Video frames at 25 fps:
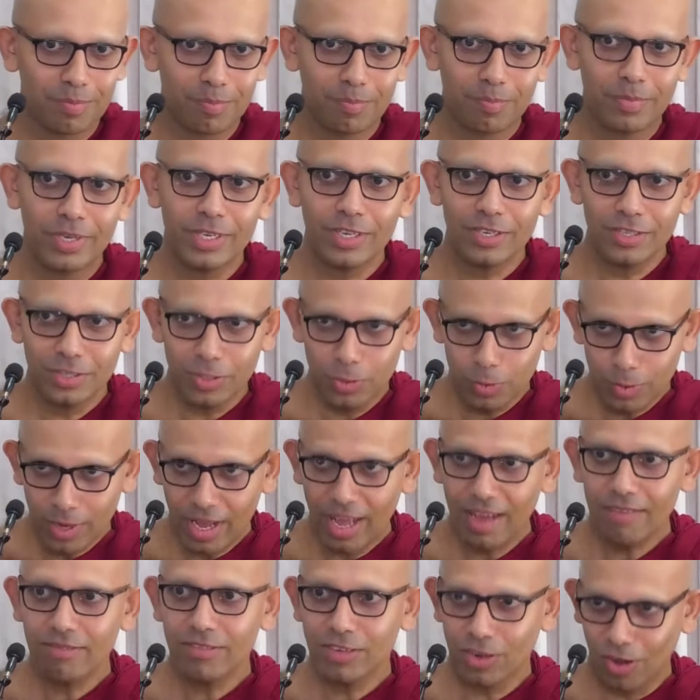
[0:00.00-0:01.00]
Because you
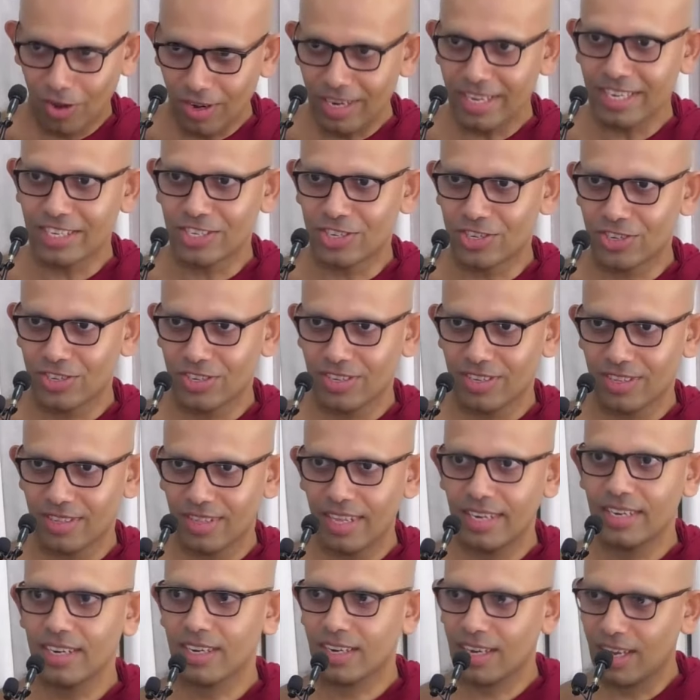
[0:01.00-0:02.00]
have knowledge
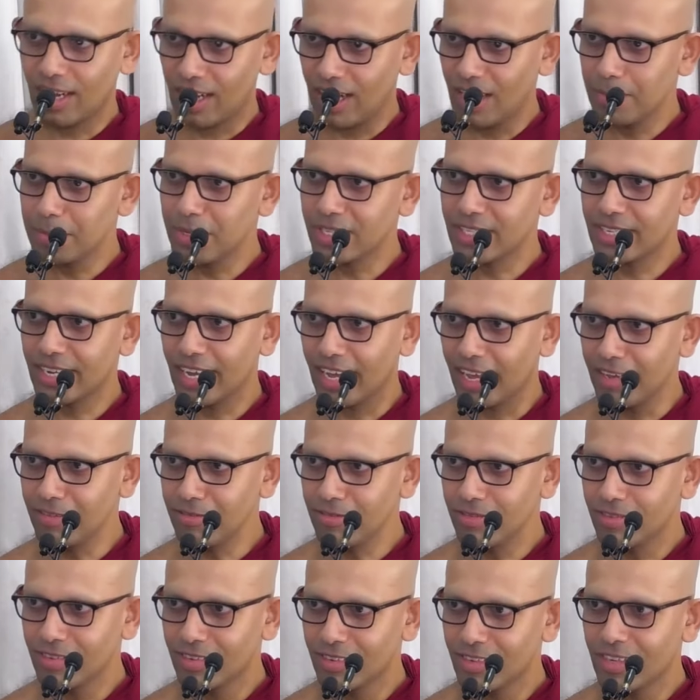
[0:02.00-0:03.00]
that a car must
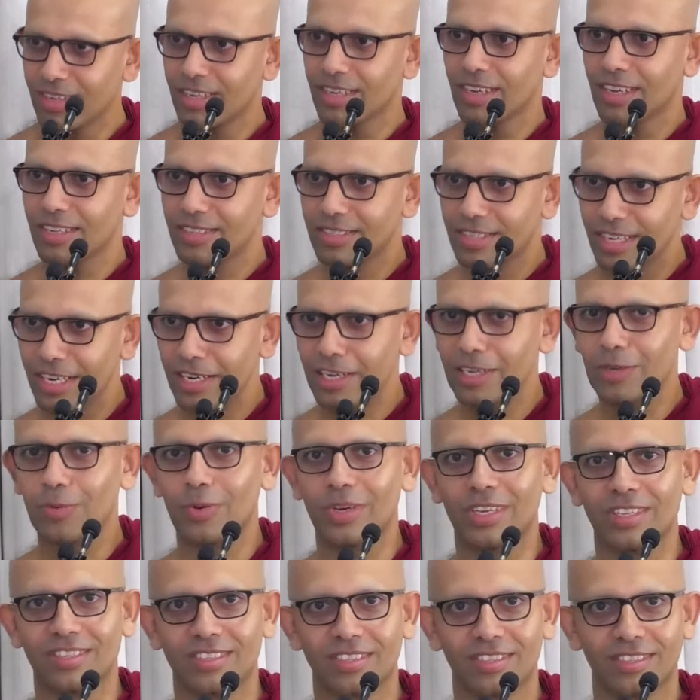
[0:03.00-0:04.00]
have a steering
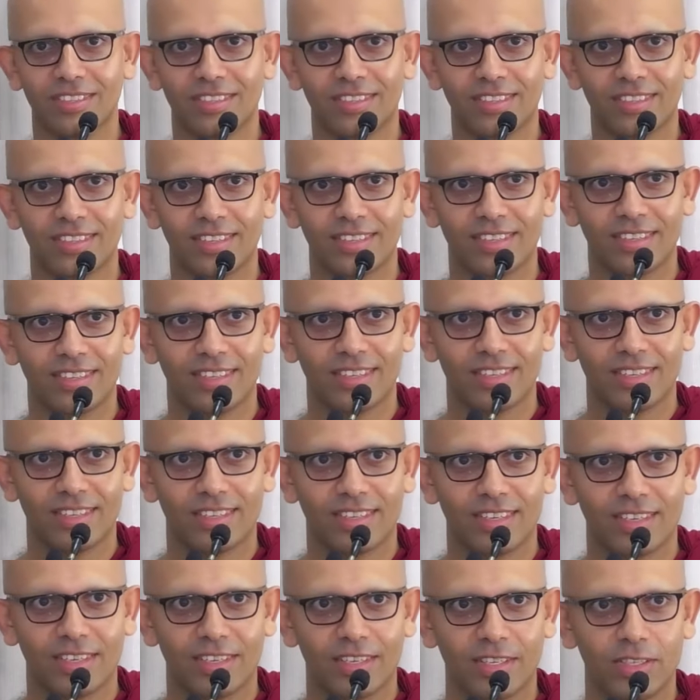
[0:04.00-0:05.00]
wheel.
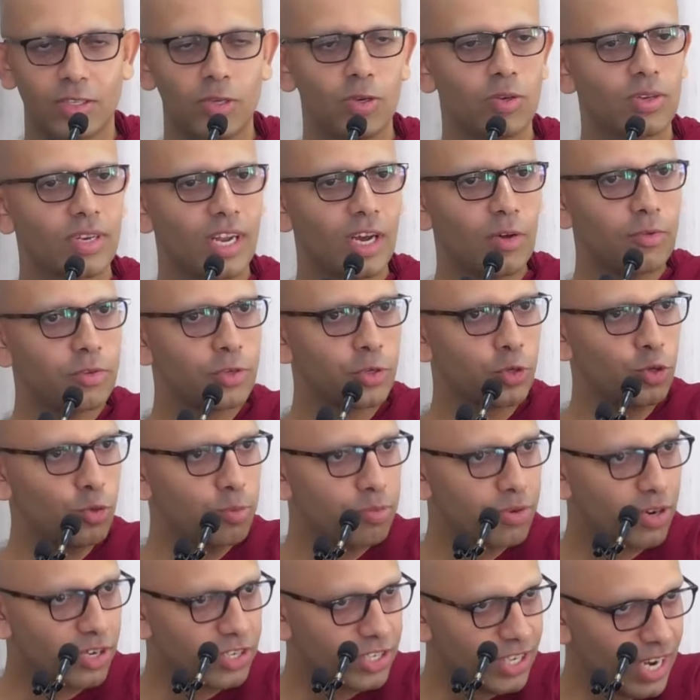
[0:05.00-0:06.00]
So now you
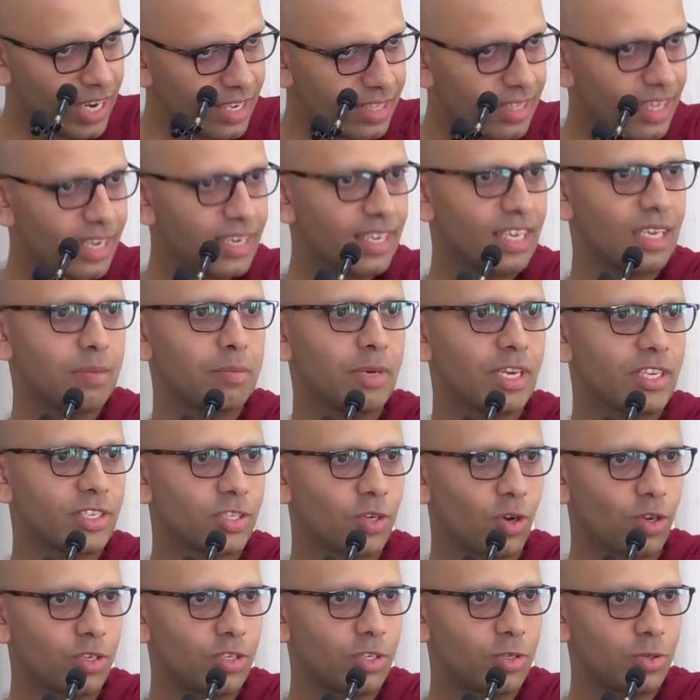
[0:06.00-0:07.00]
project that image
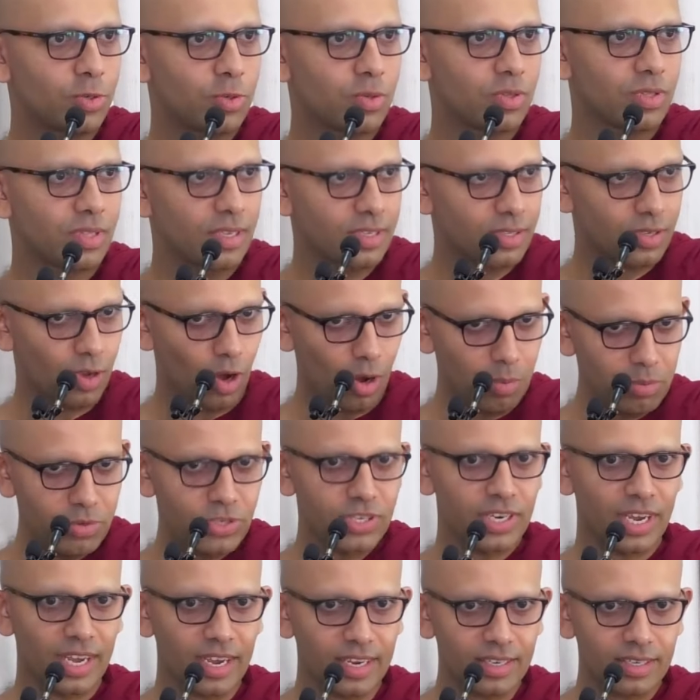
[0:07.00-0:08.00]
onto this
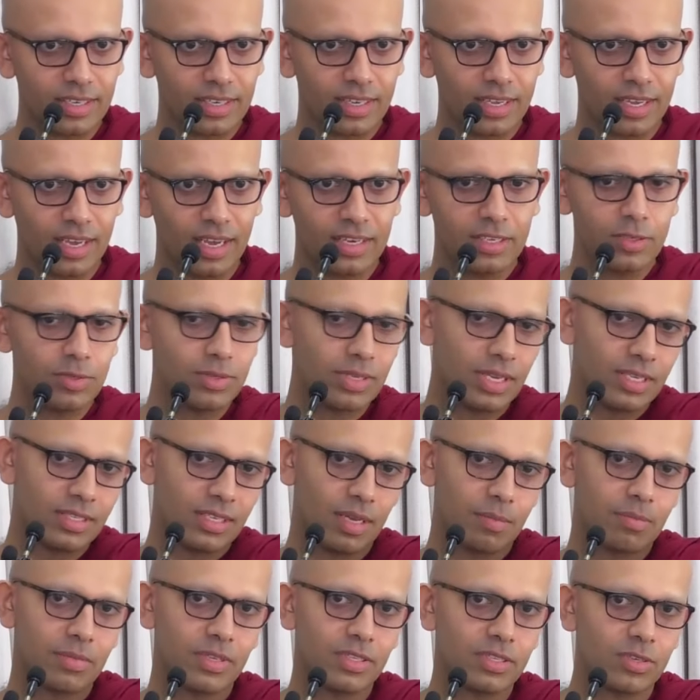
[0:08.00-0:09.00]
object and you say
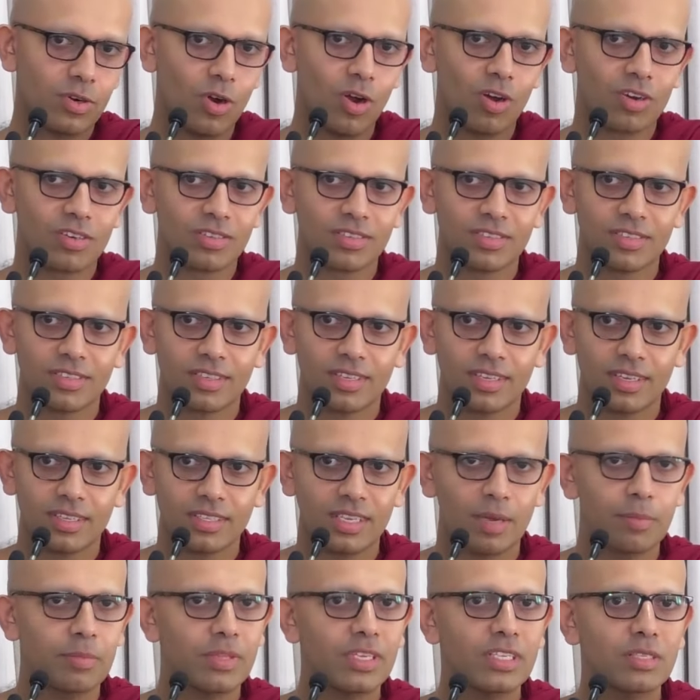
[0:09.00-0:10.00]
something's wrong,
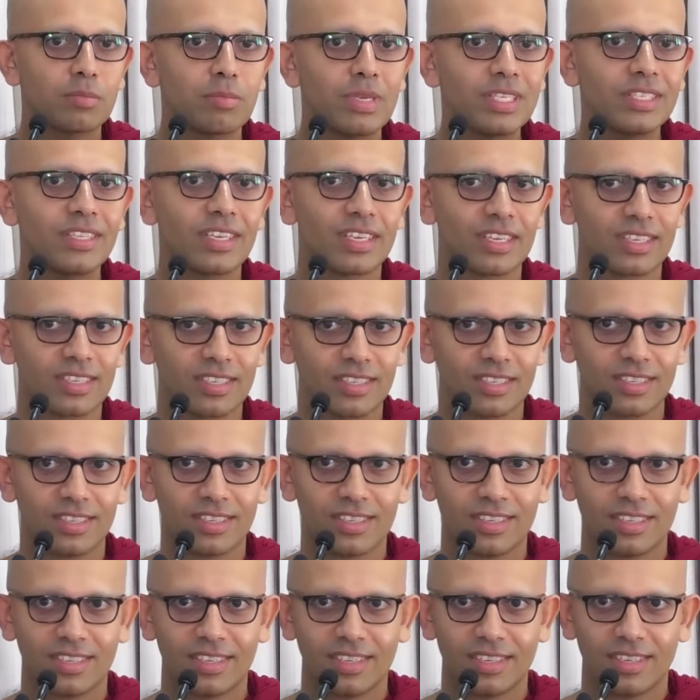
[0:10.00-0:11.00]
something's missing.
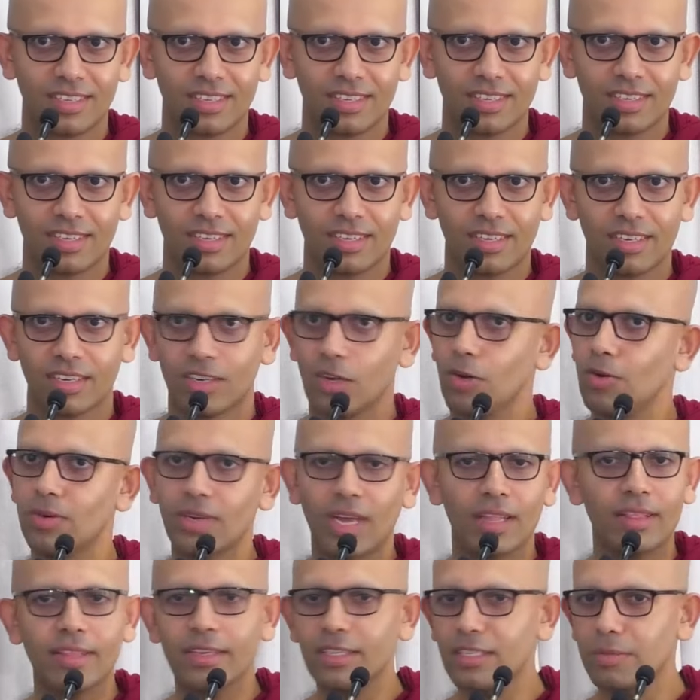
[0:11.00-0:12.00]
No,
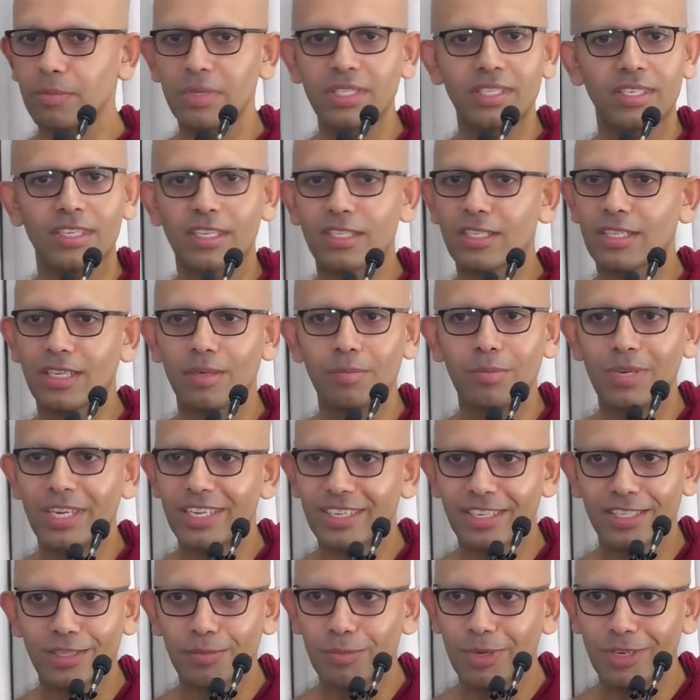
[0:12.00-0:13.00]
nothing's missing, it's
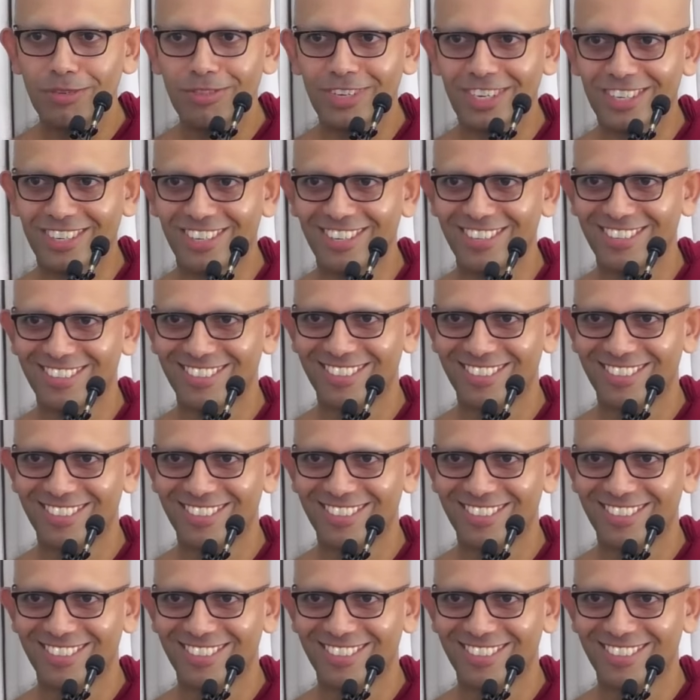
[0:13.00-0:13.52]
complete, it's perfect.